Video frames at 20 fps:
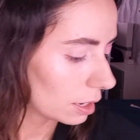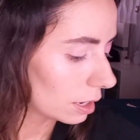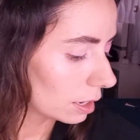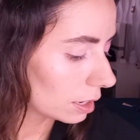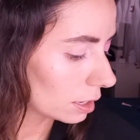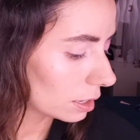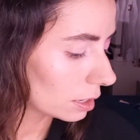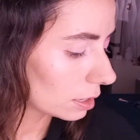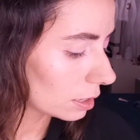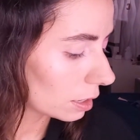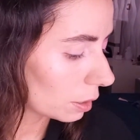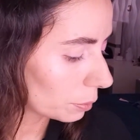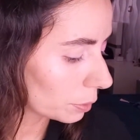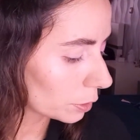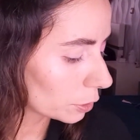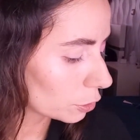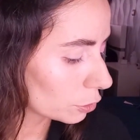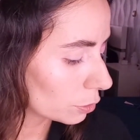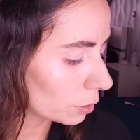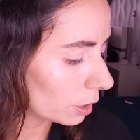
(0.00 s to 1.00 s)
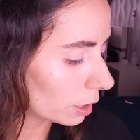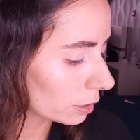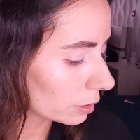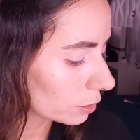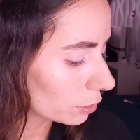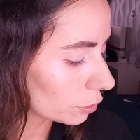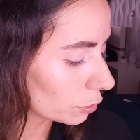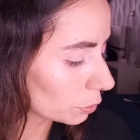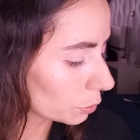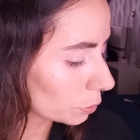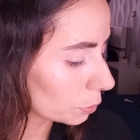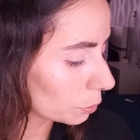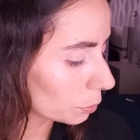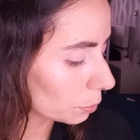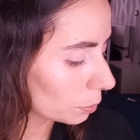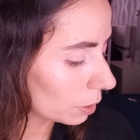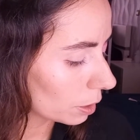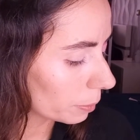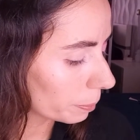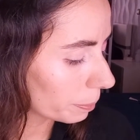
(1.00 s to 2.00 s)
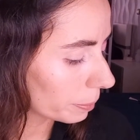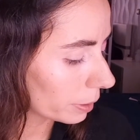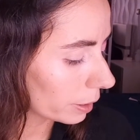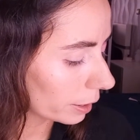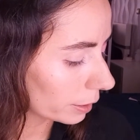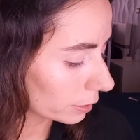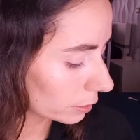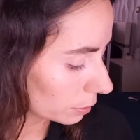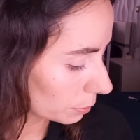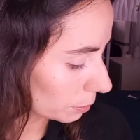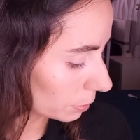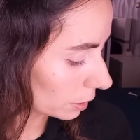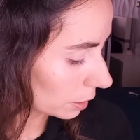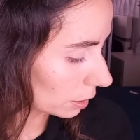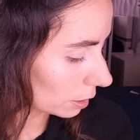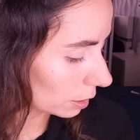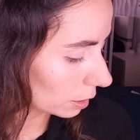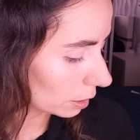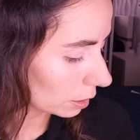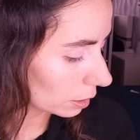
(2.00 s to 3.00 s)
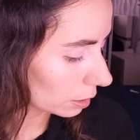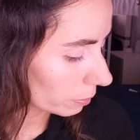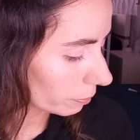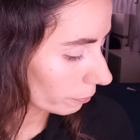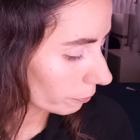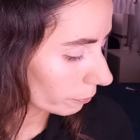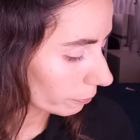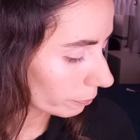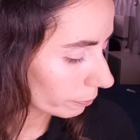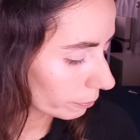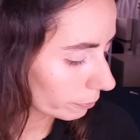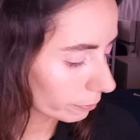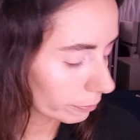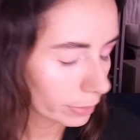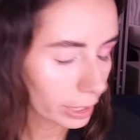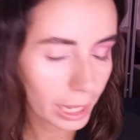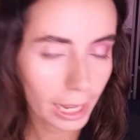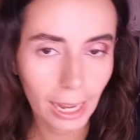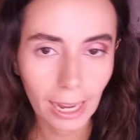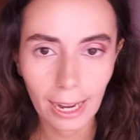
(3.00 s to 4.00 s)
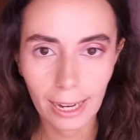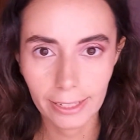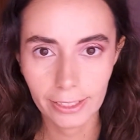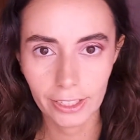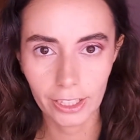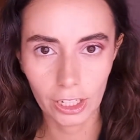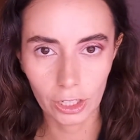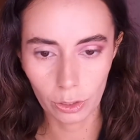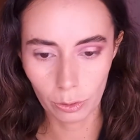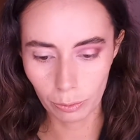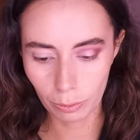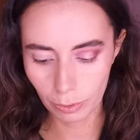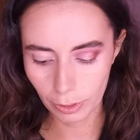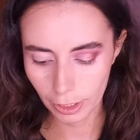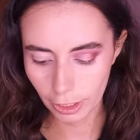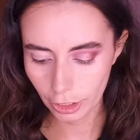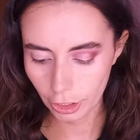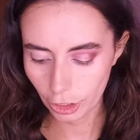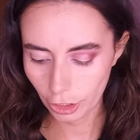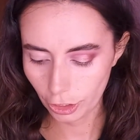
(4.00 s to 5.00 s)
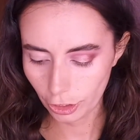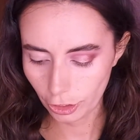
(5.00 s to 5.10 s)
and I will try to apply it with a eyeshadow brush,